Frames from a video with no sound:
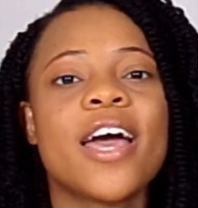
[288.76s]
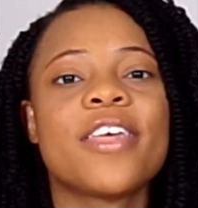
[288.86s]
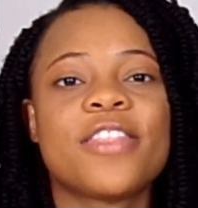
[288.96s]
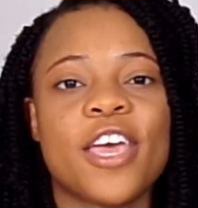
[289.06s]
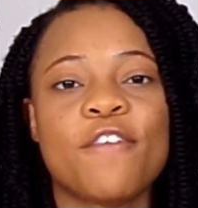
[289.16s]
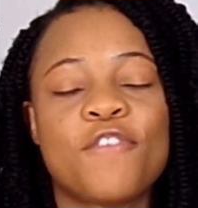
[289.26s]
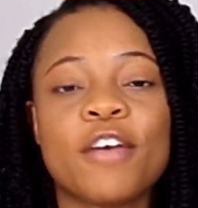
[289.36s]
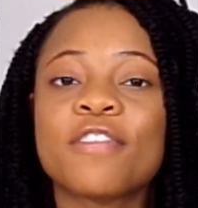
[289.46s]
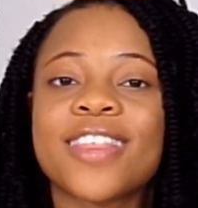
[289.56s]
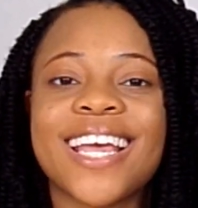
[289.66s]
The
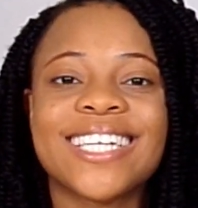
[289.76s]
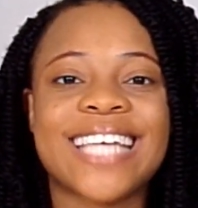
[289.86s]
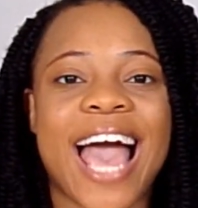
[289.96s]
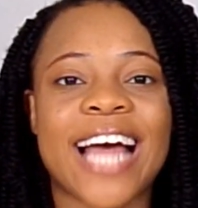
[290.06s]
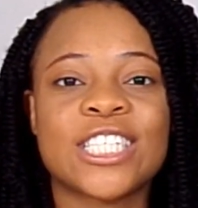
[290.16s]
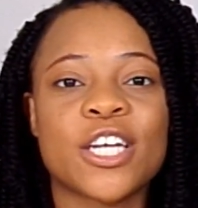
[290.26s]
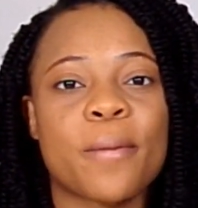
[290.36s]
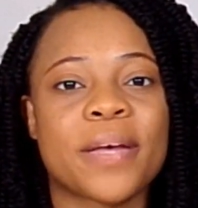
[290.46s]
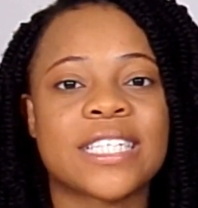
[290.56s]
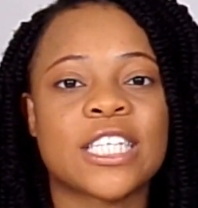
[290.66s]
fifth thing to add to
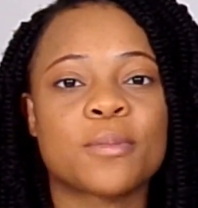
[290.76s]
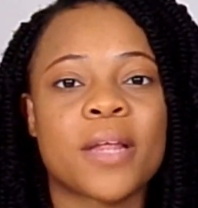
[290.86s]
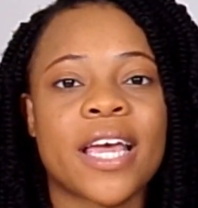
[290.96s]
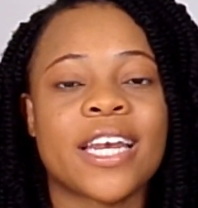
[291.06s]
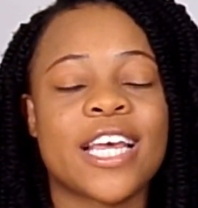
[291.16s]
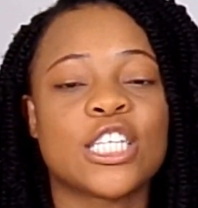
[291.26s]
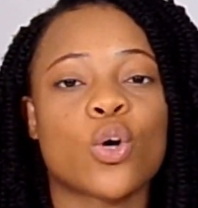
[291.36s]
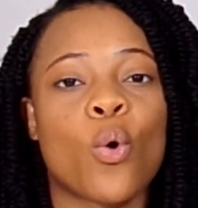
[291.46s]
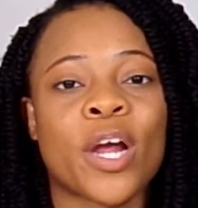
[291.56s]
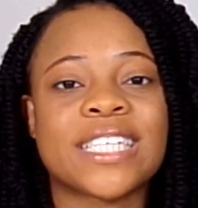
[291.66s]
your business plan is
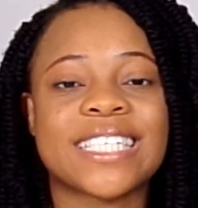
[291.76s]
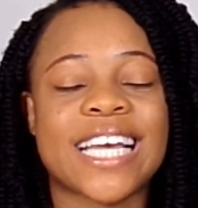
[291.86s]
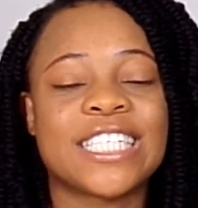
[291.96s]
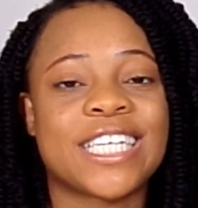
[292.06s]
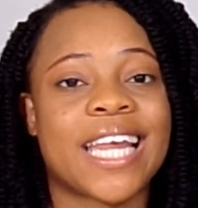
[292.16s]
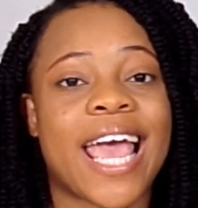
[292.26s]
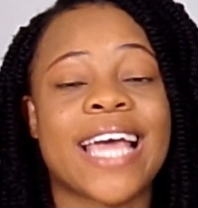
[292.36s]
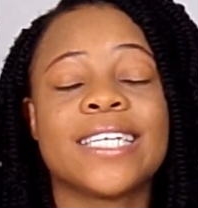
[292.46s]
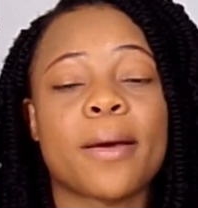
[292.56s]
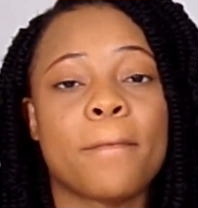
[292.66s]
organization
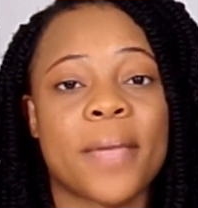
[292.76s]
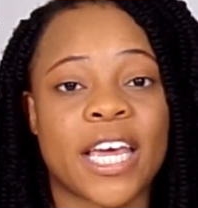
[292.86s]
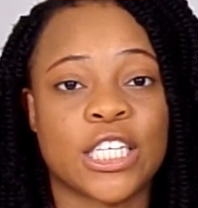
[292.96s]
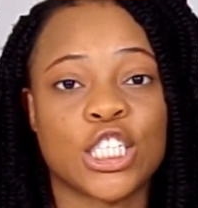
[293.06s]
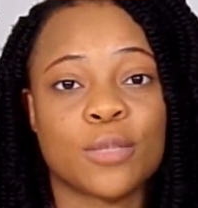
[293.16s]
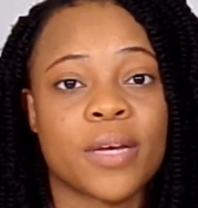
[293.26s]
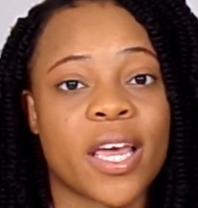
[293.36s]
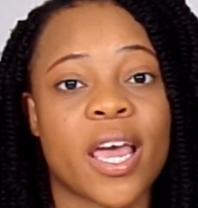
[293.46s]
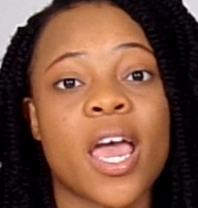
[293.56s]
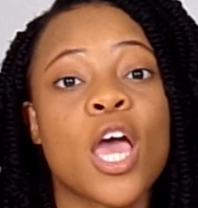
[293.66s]
and
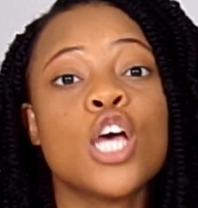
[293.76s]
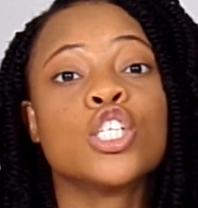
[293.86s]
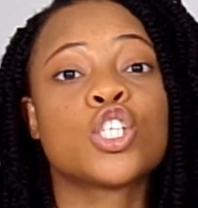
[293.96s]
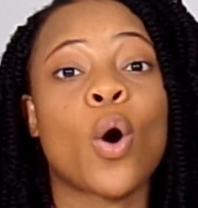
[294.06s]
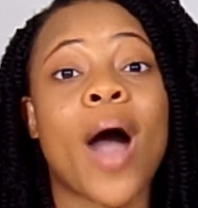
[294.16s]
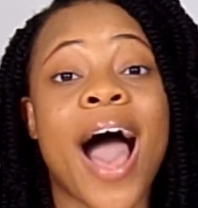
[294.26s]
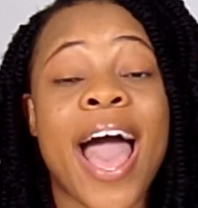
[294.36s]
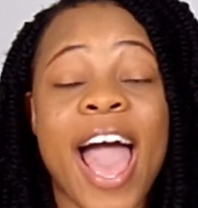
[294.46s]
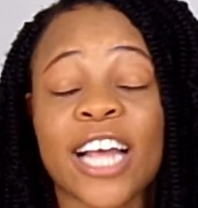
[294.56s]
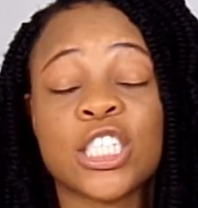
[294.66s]
management. So
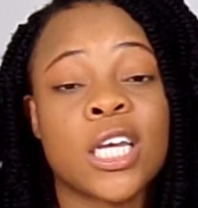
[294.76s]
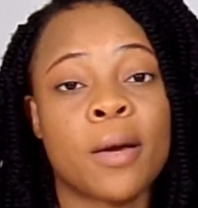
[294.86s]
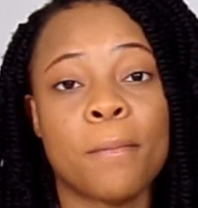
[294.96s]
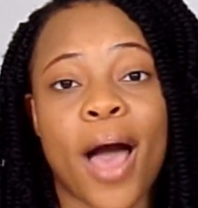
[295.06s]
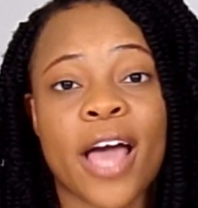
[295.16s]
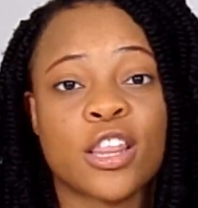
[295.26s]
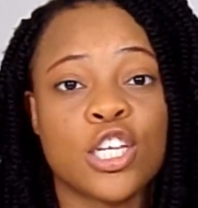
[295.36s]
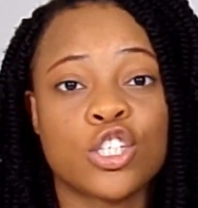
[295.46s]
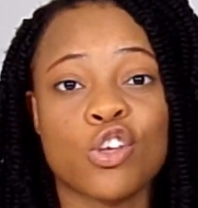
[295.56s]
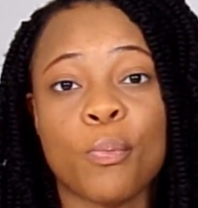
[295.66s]
I actually combined
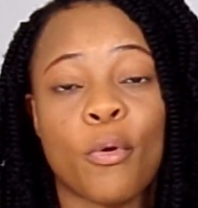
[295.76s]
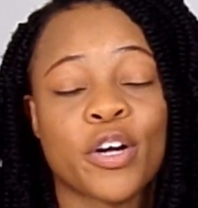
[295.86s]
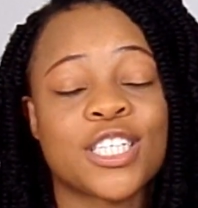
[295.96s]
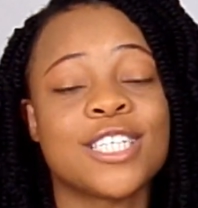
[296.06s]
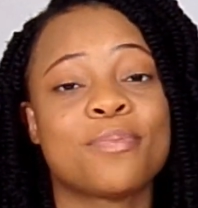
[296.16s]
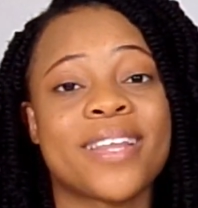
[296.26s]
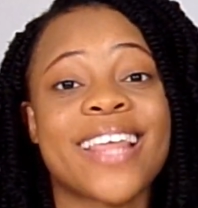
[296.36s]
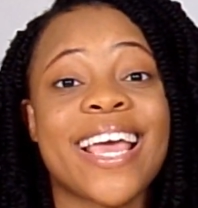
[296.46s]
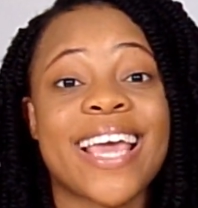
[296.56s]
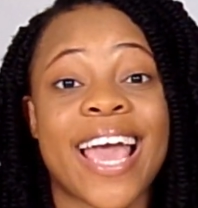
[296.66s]
these two portions, but
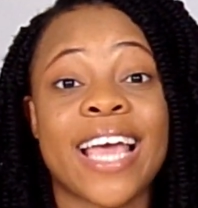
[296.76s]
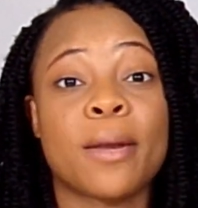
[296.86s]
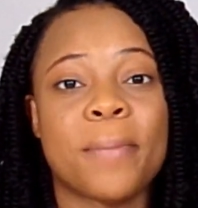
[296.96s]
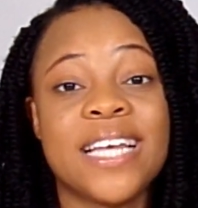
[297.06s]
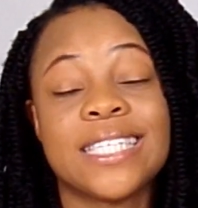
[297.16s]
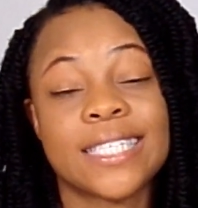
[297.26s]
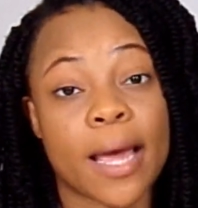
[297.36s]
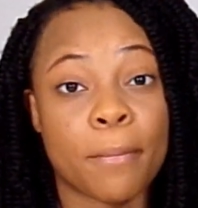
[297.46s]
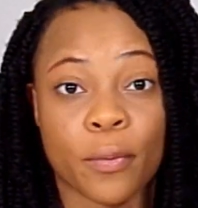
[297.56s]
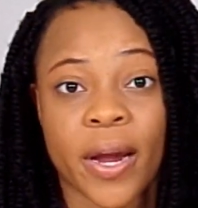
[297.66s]
they can be
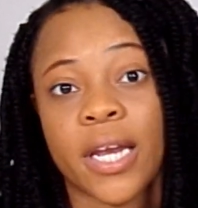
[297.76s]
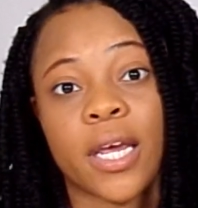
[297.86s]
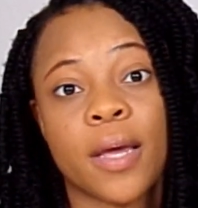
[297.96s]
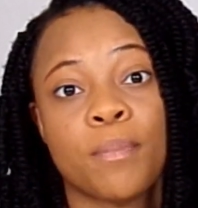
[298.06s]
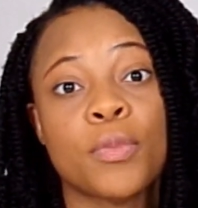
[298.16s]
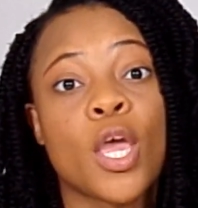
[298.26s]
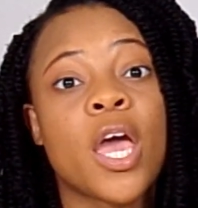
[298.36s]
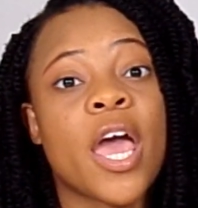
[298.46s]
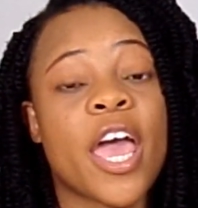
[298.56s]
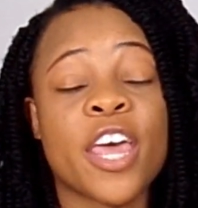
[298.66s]
separated.
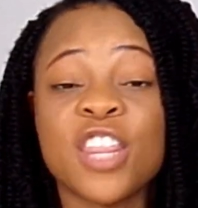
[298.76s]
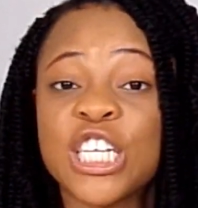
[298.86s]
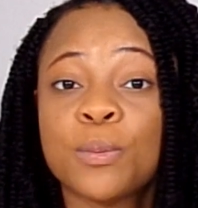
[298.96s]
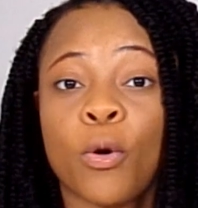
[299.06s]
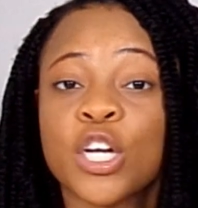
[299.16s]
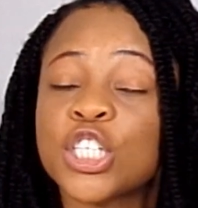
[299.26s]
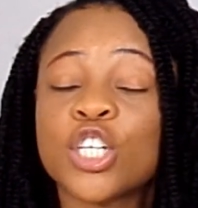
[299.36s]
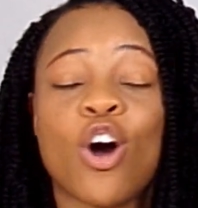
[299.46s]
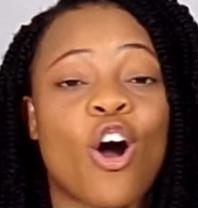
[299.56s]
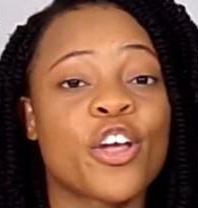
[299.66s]
In this
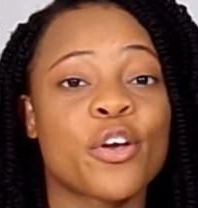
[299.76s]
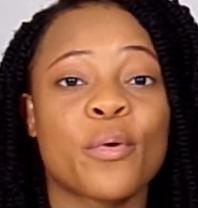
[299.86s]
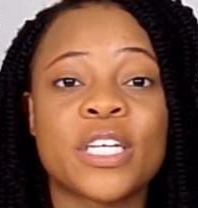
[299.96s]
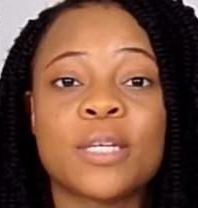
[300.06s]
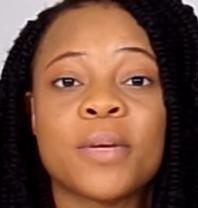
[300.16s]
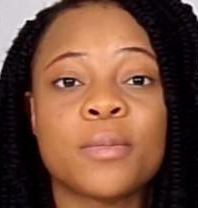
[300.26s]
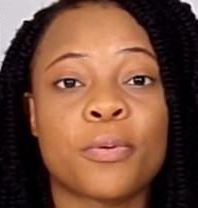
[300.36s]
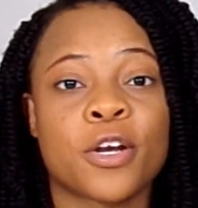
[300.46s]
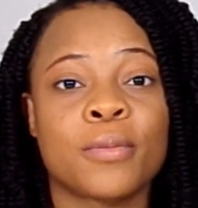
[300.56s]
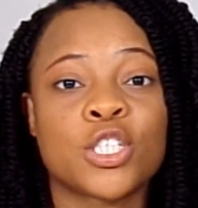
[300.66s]
portion, all you're going to be
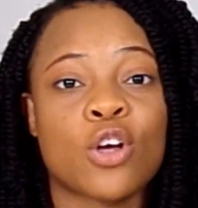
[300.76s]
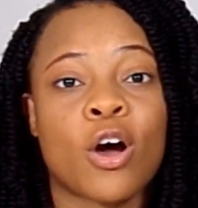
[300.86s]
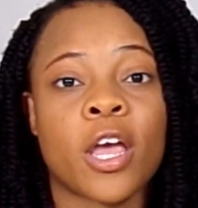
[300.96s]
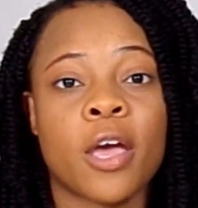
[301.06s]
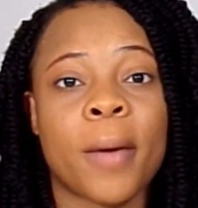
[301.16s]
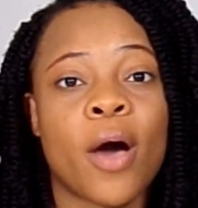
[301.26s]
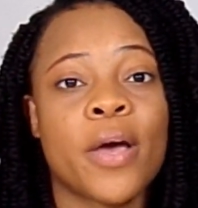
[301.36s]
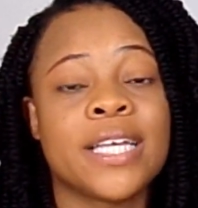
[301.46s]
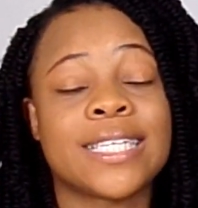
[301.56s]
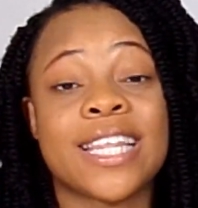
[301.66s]
pretty much talking
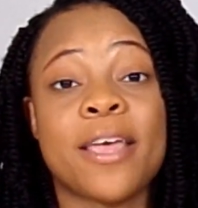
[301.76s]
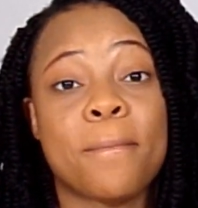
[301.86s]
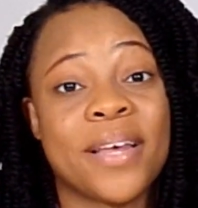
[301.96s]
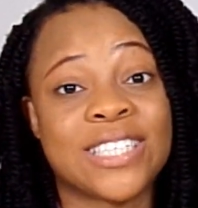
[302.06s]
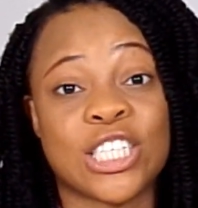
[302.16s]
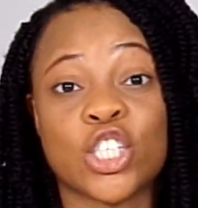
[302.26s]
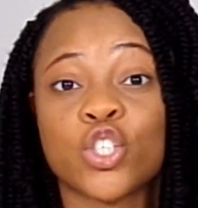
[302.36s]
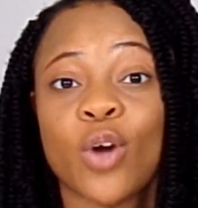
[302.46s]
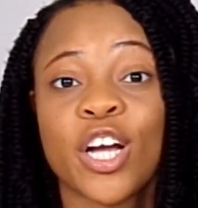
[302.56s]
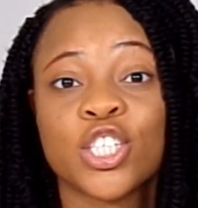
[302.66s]
about is the business
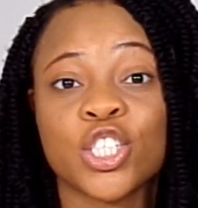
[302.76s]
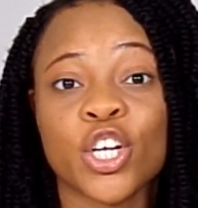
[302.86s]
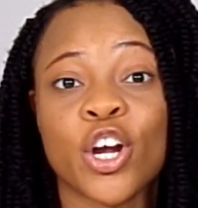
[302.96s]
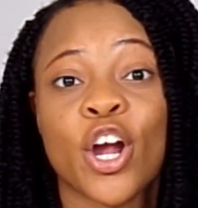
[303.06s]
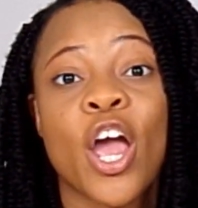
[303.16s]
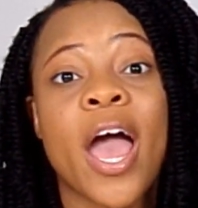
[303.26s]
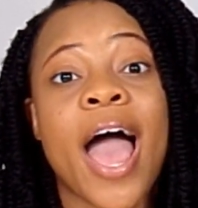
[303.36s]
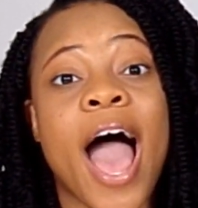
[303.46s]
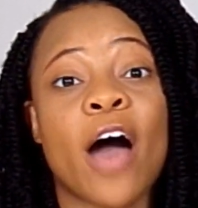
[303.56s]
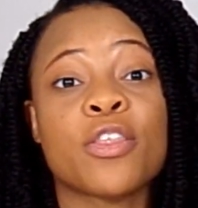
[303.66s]
structure,
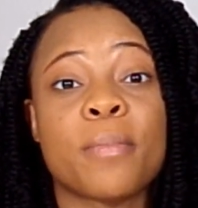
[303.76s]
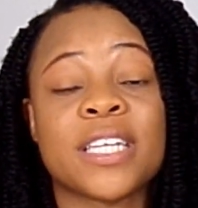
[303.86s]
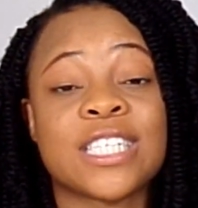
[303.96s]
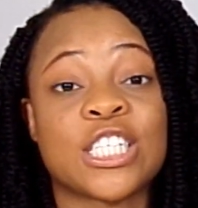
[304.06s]
how the business